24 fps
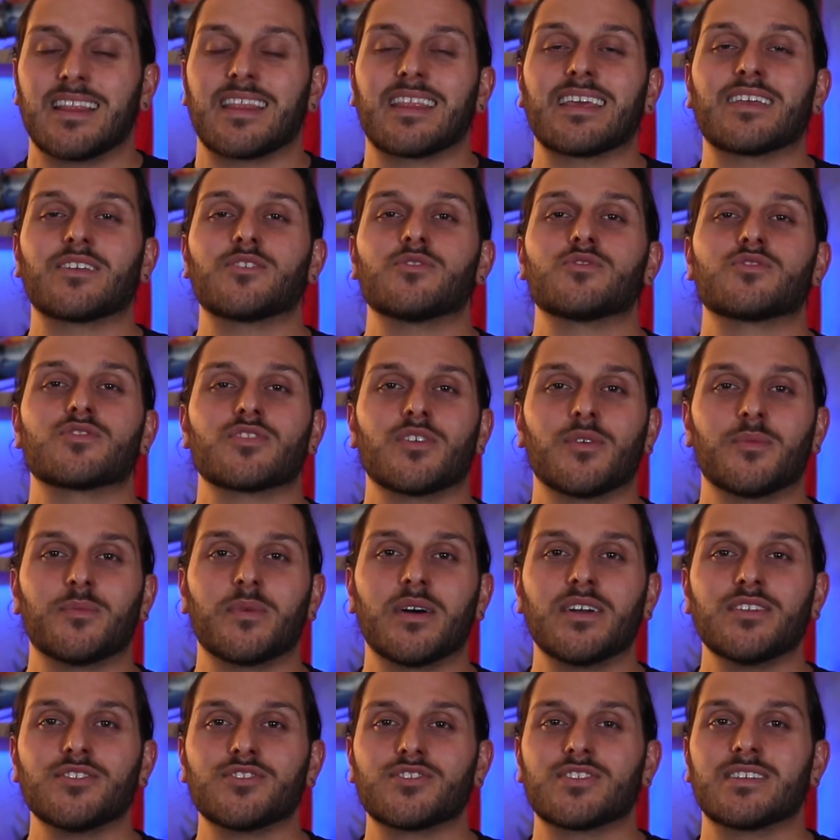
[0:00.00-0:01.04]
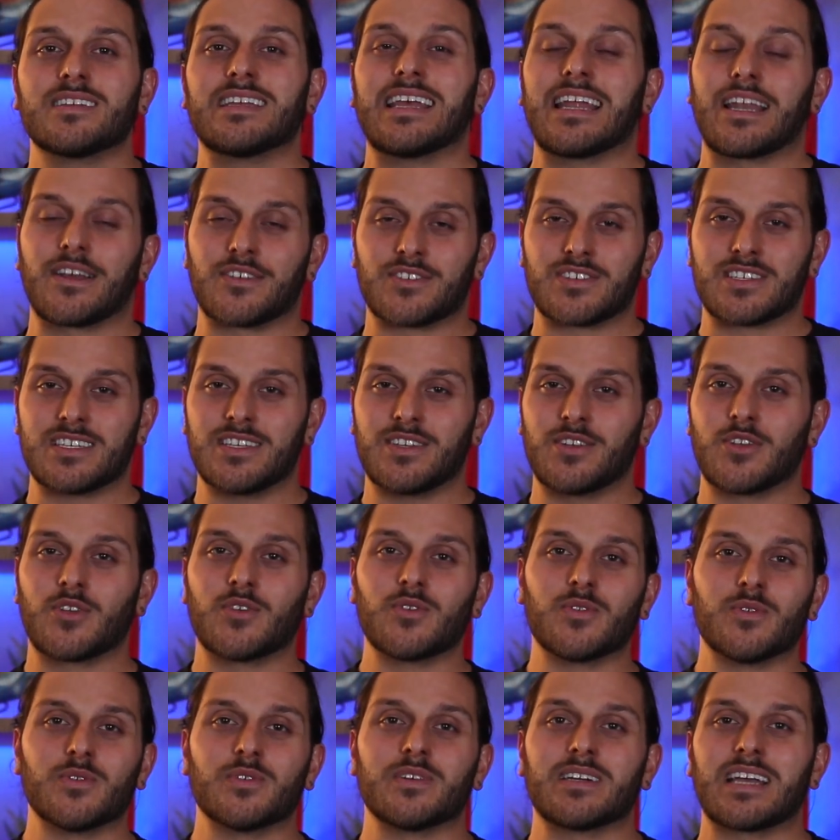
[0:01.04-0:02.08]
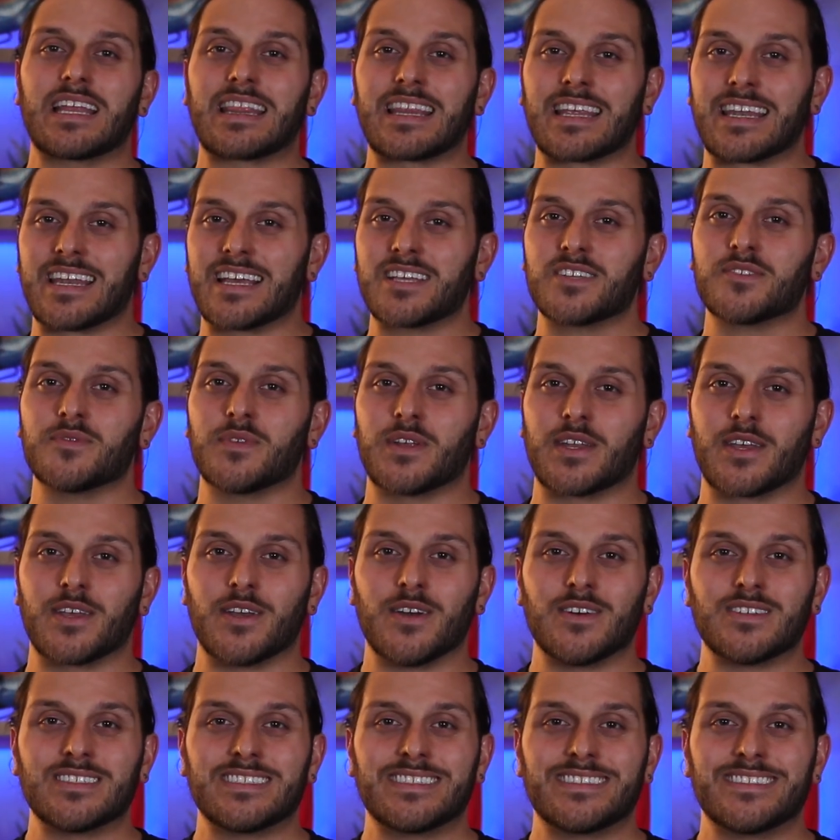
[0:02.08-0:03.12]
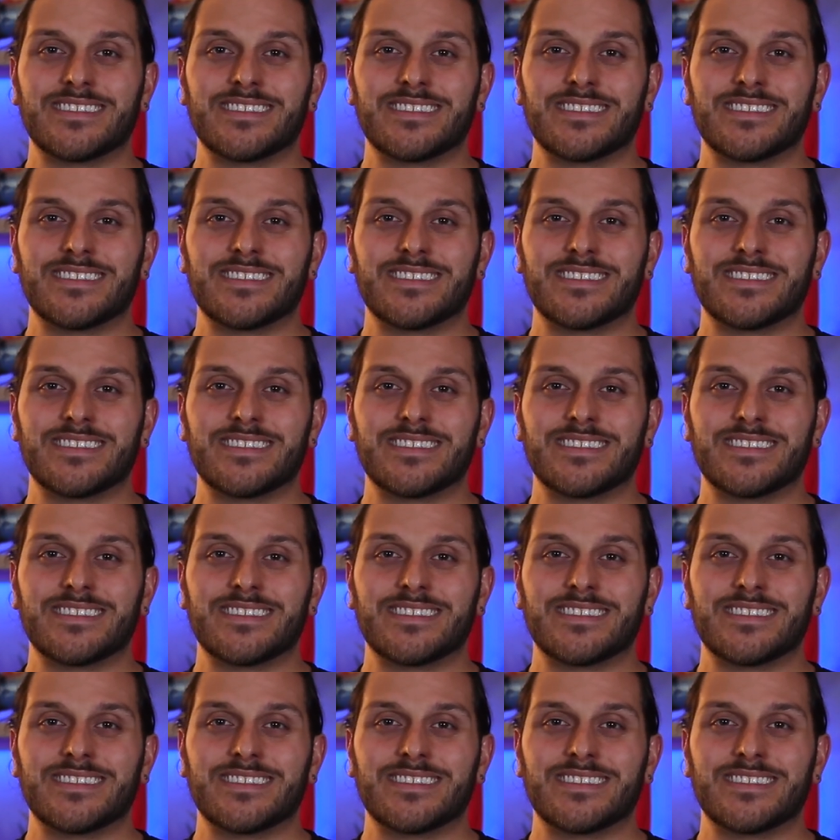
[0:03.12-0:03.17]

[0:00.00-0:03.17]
Thank you so much, and I'll see you in the next video.